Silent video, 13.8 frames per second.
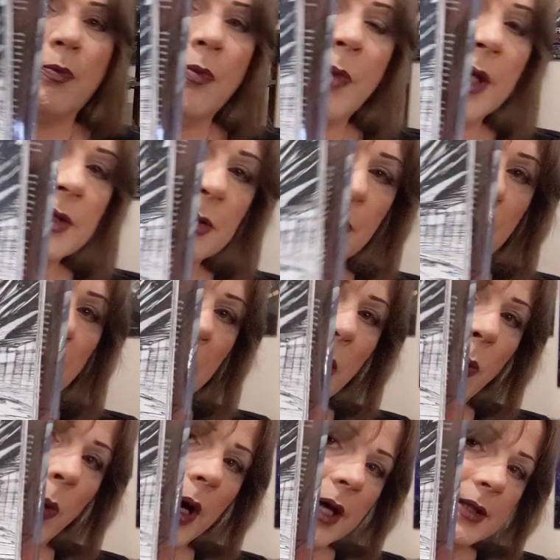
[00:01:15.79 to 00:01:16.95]
pencil black
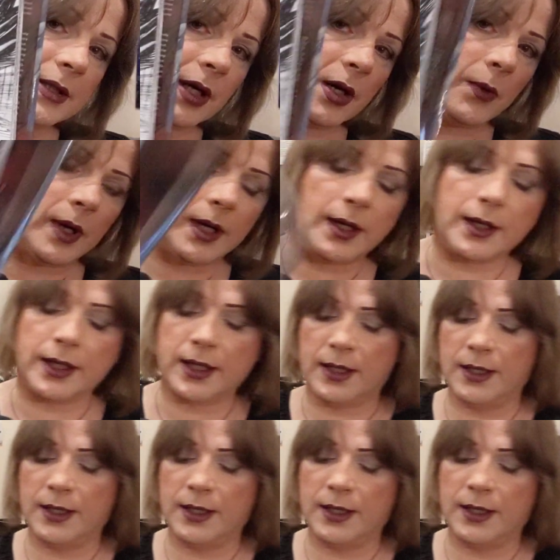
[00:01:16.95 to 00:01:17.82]
and white artwork,